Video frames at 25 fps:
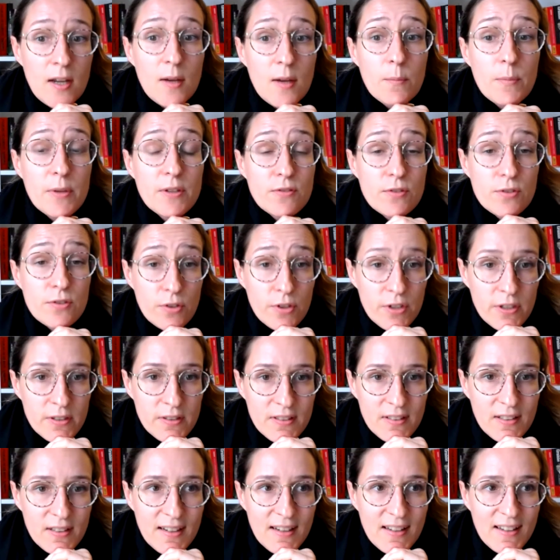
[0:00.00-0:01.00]
But
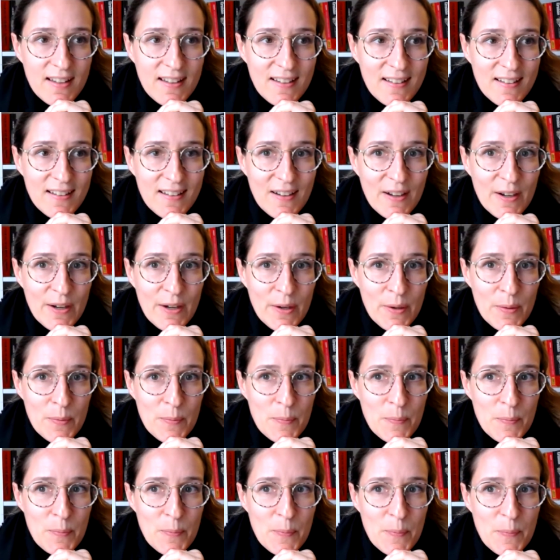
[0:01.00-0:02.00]
certainly
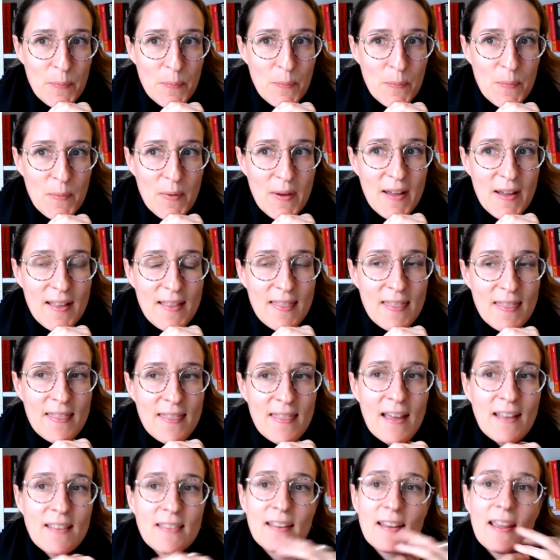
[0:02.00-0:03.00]

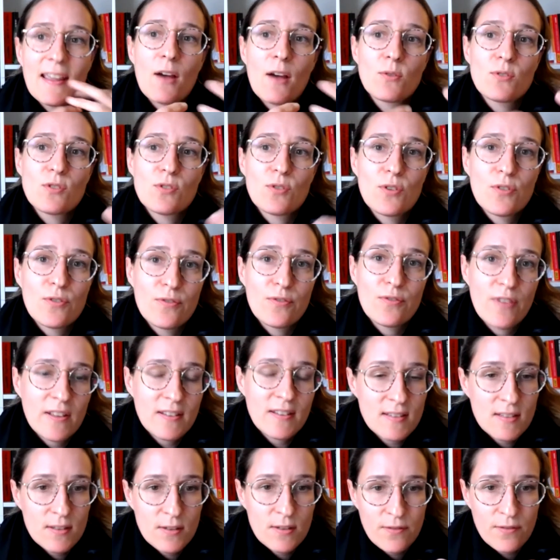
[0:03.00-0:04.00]
that the
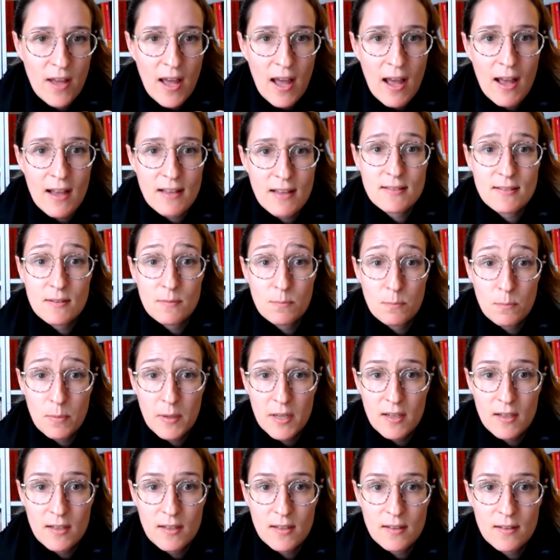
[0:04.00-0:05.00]
counteroffensive hasn't
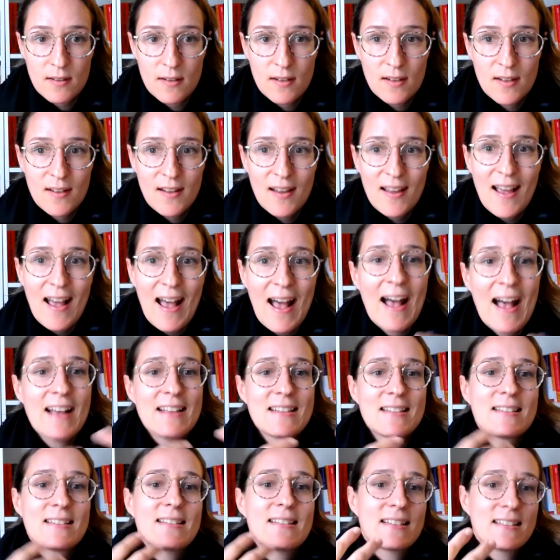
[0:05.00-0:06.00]
been
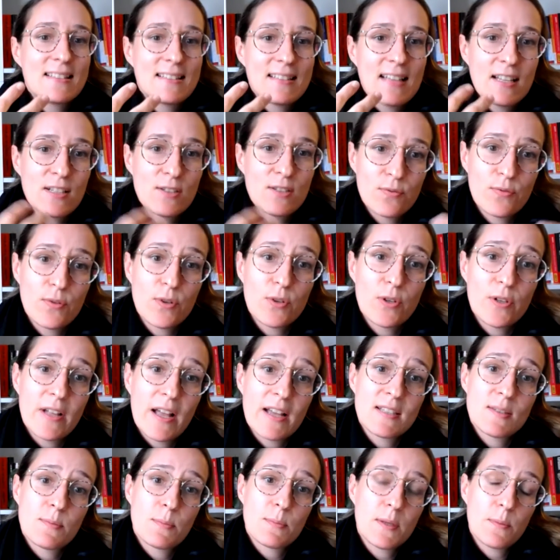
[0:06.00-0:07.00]
as successful
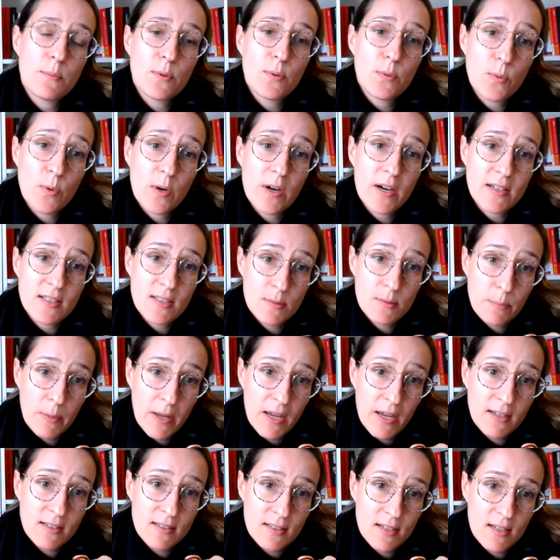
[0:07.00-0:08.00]
as people were
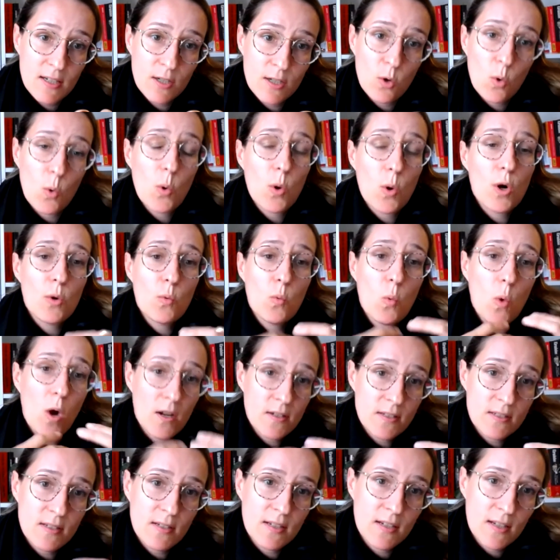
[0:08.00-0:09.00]
expecting or
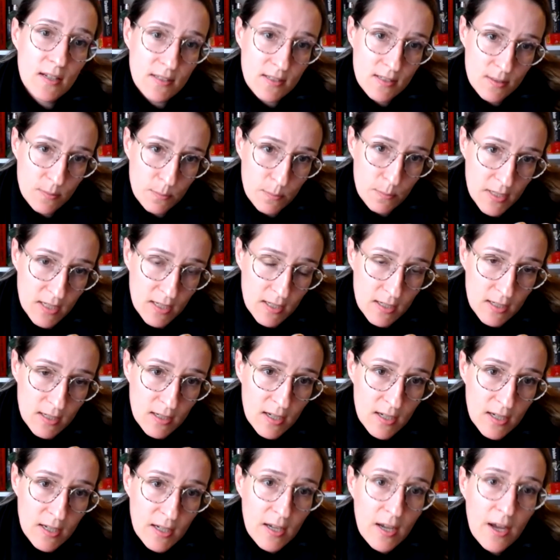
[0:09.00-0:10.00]
wanting it to be,
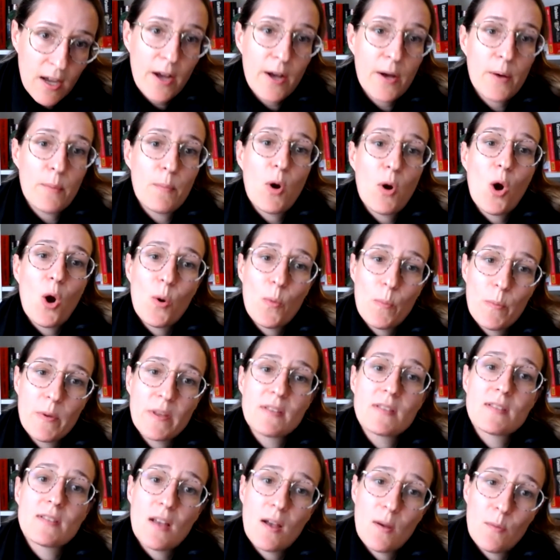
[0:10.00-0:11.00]

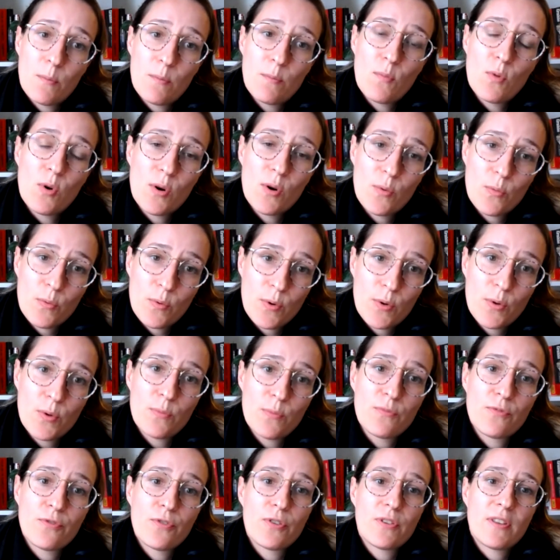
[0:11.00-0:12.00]
opens up more room
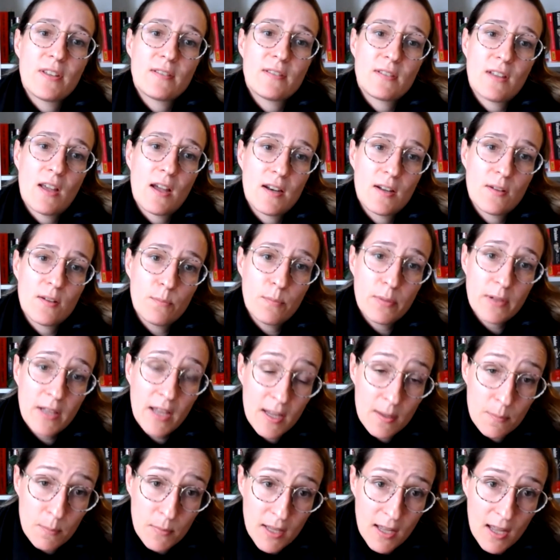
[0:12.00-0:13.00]
for this kind of
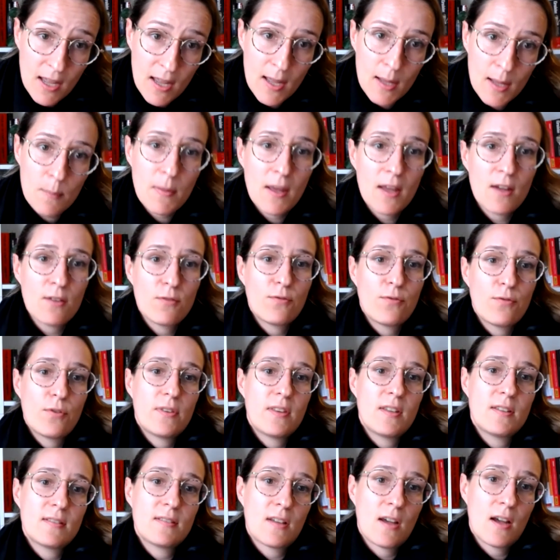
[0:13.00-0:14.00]
blame game and for
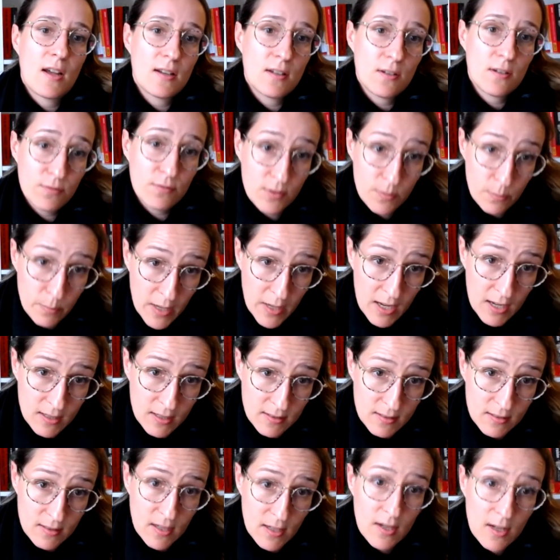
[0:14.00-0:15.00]
this kind of
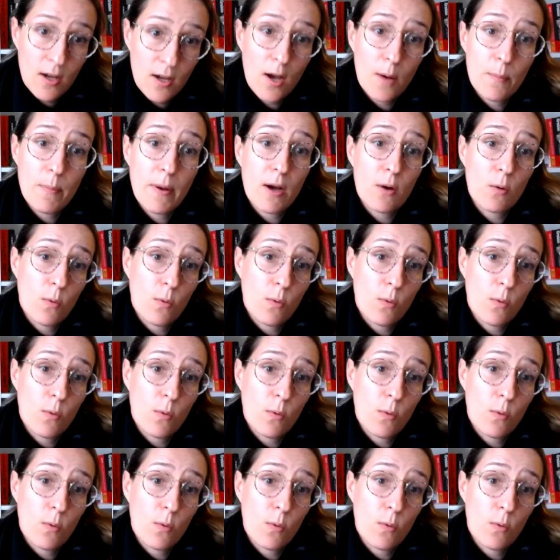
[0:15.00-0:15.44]
debate about